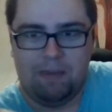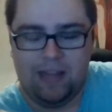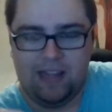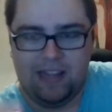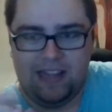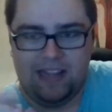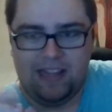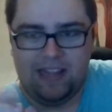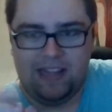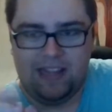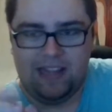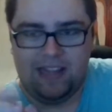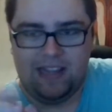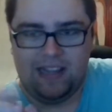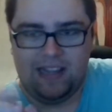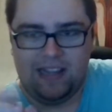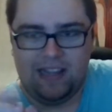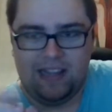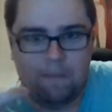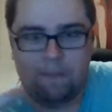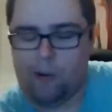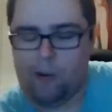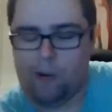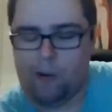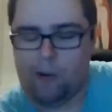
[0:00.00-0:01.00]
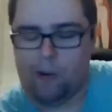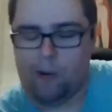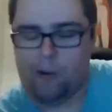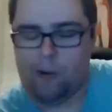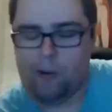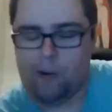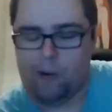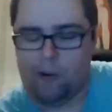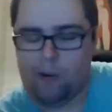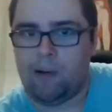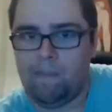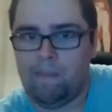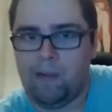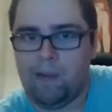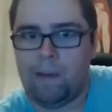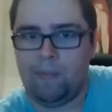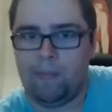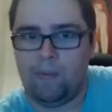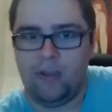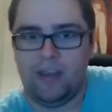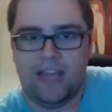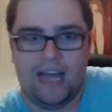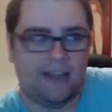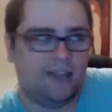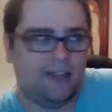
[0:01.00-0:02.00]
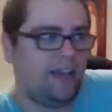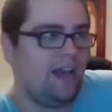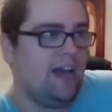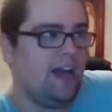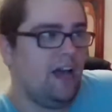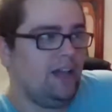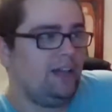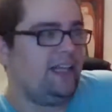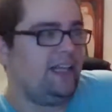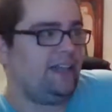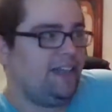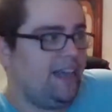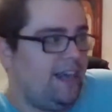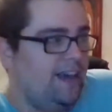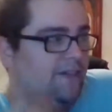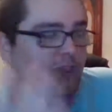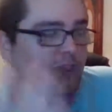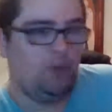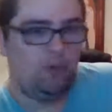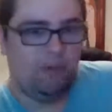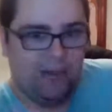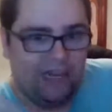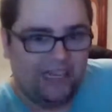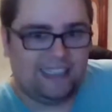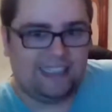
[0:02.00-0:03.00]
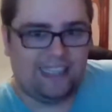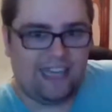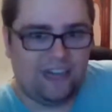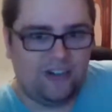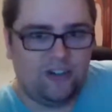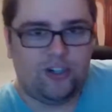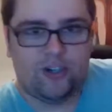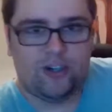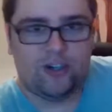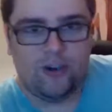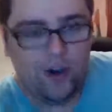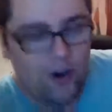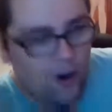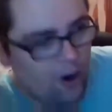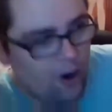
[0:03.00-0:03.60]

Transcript: and then so many problems pop up with that that gives you an extension